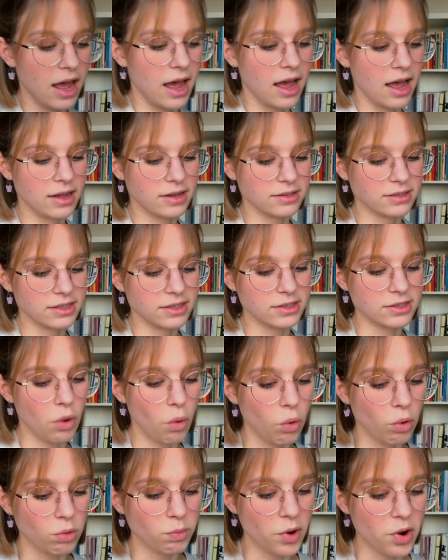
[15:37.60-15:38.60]
And this
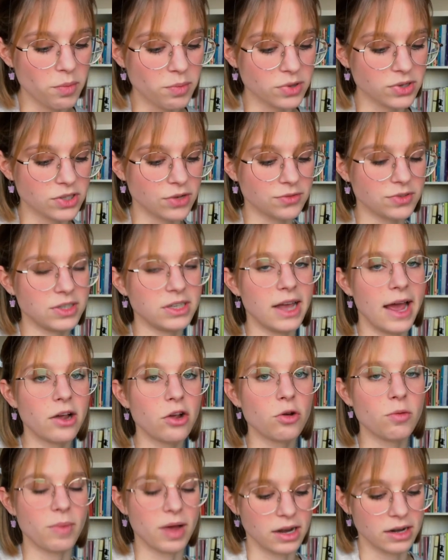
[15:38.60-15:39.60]
whole purpose of the
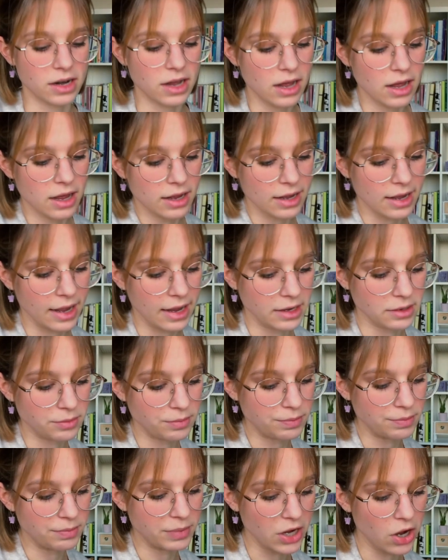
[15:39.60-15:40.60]
ecumen
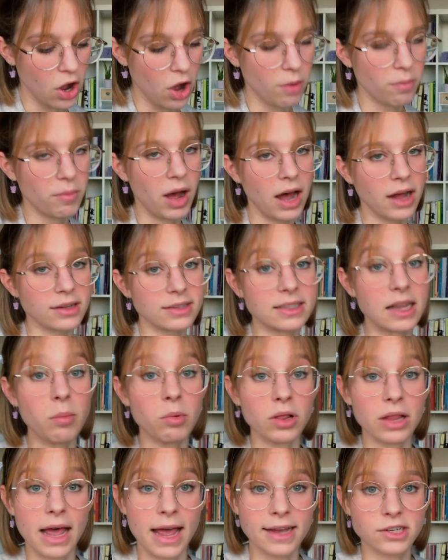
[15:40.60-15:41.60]
can become a
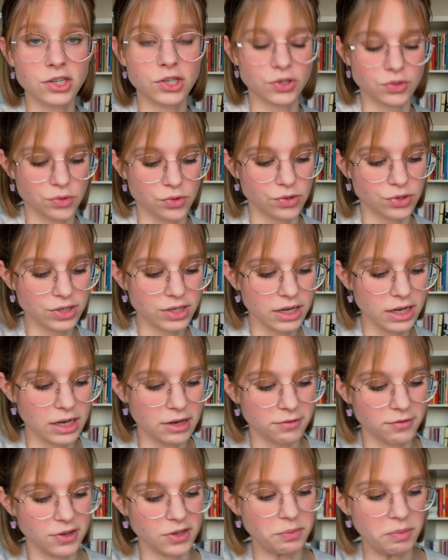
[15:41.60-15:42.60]
double-edged sword
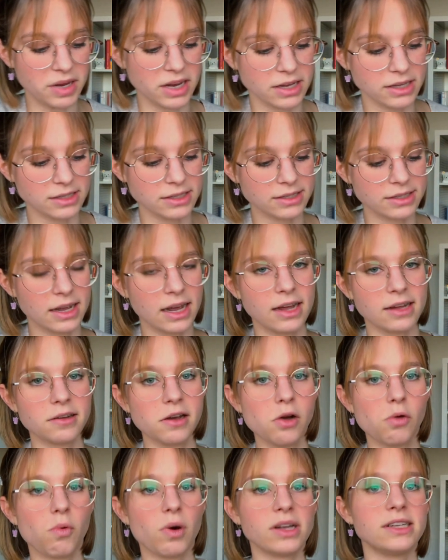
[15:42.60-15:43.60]
if it means that
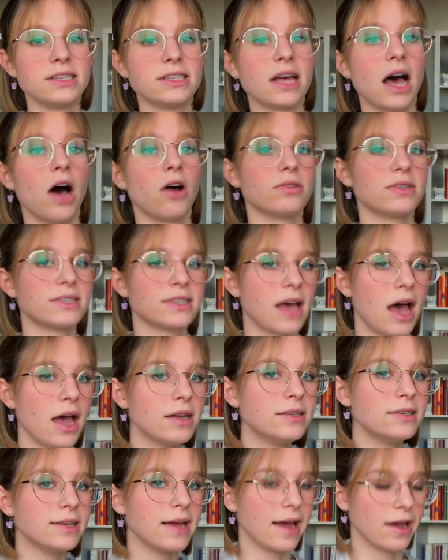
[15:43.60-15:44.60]
what is
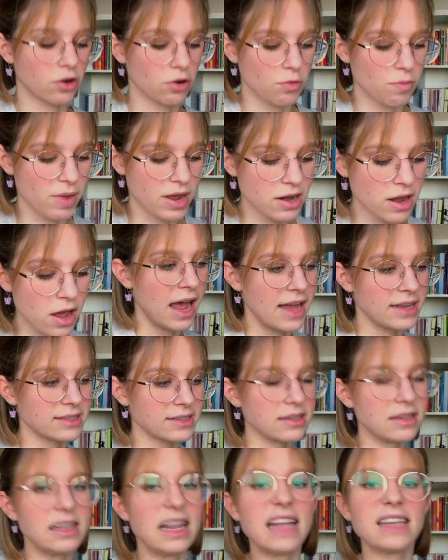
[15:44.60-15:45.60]
outside the ecumen
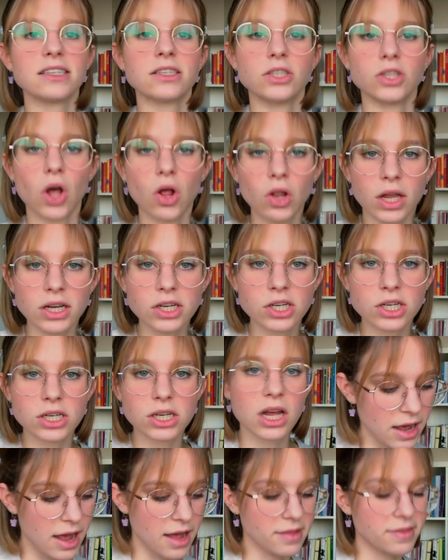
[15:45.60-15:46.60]
has less knowledge
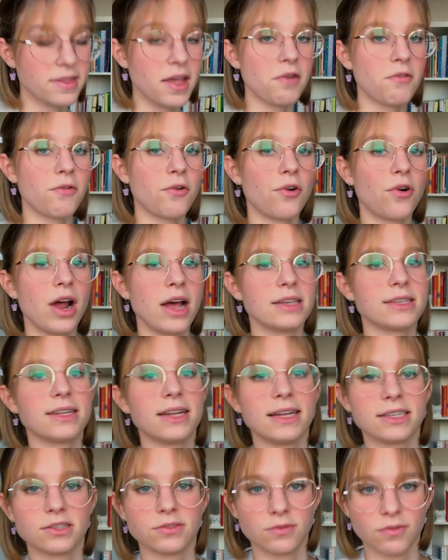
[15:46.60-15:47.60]
and therefore has
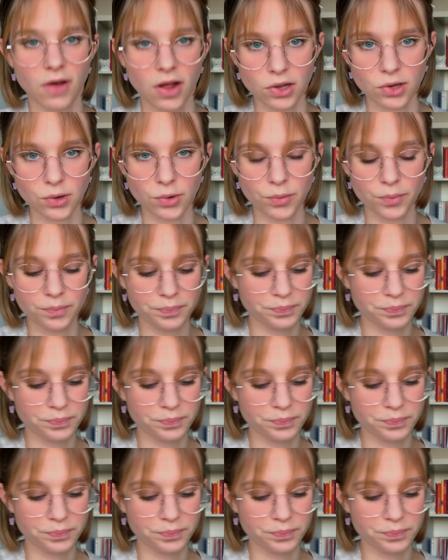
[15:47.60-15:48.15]
less value.